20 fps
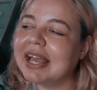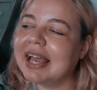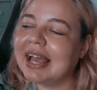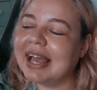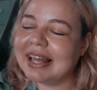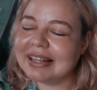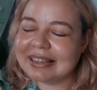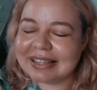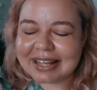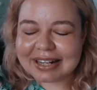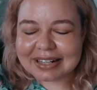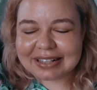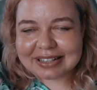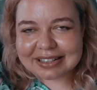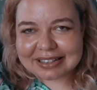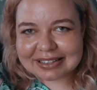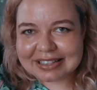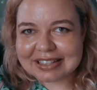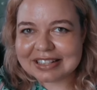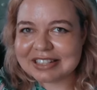And
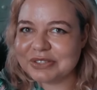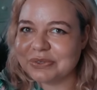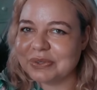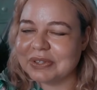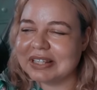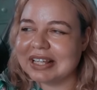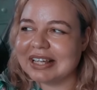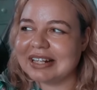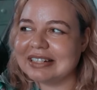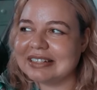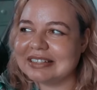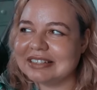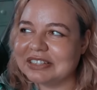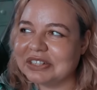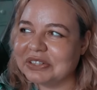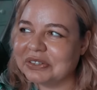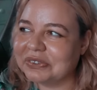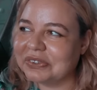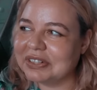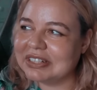then this one that is
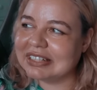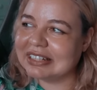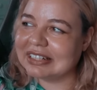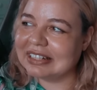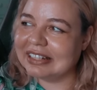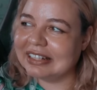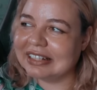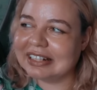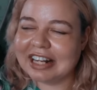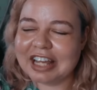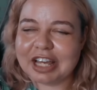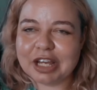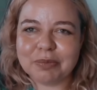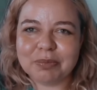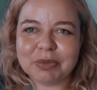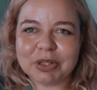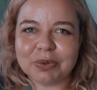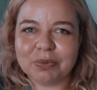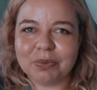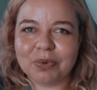so critically
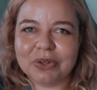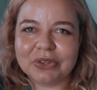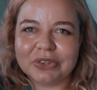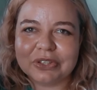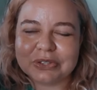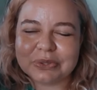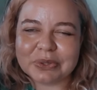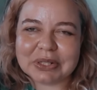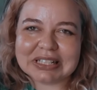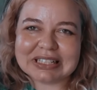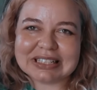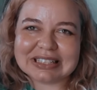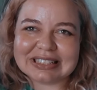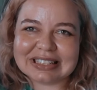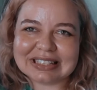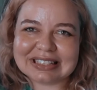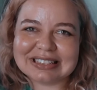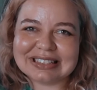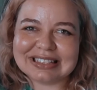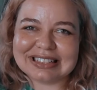acclaimed and won the
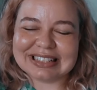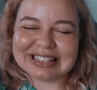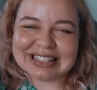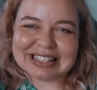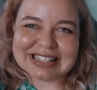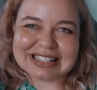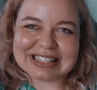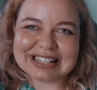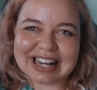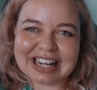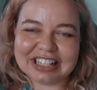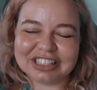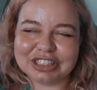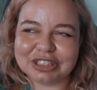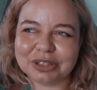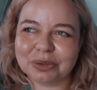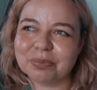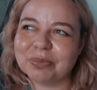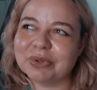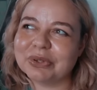2016
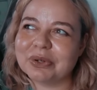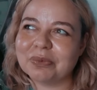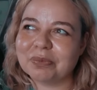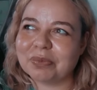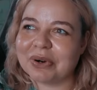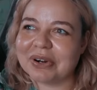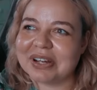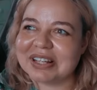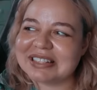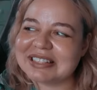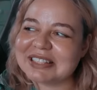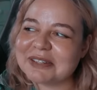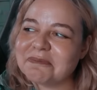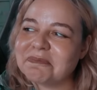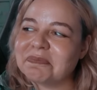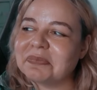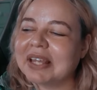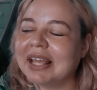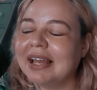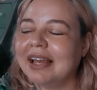International Booker Prize,
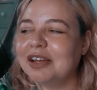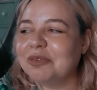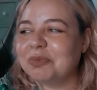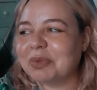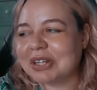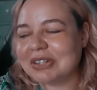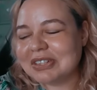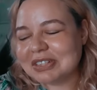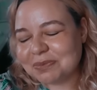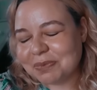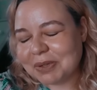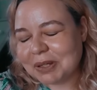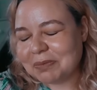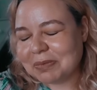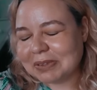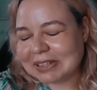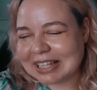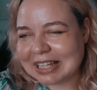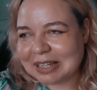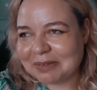because
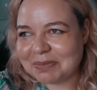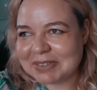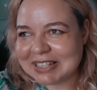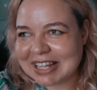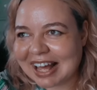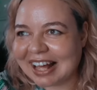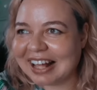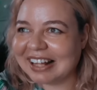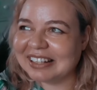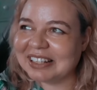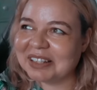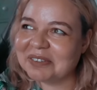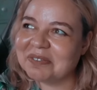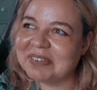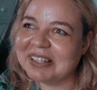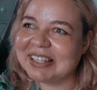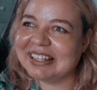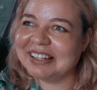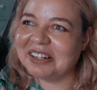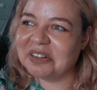people keep telling
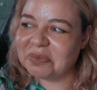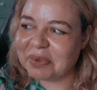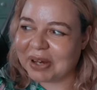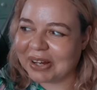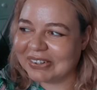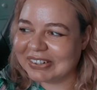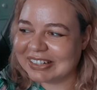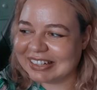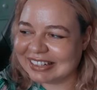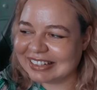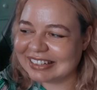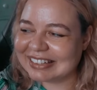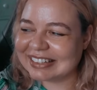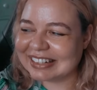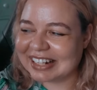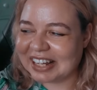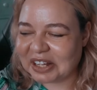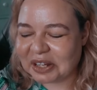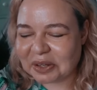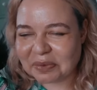me about it,
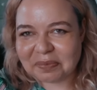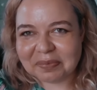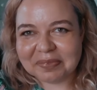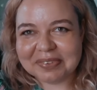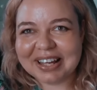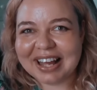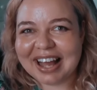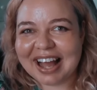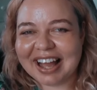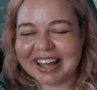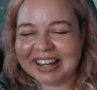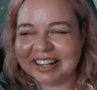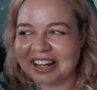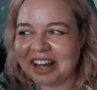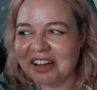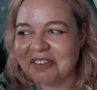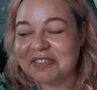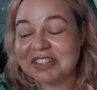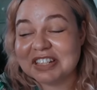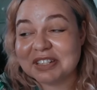
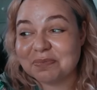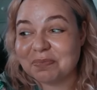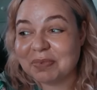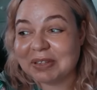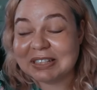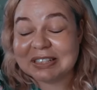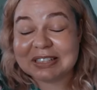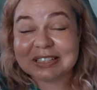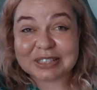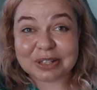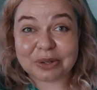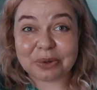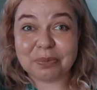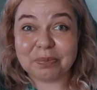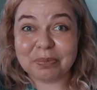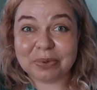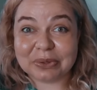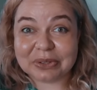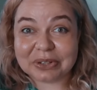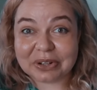I've just been so
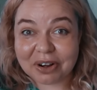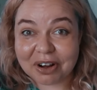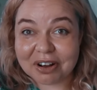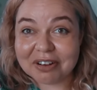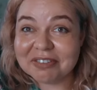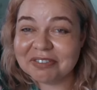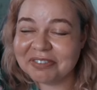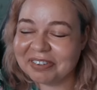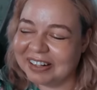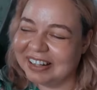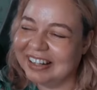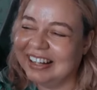put off.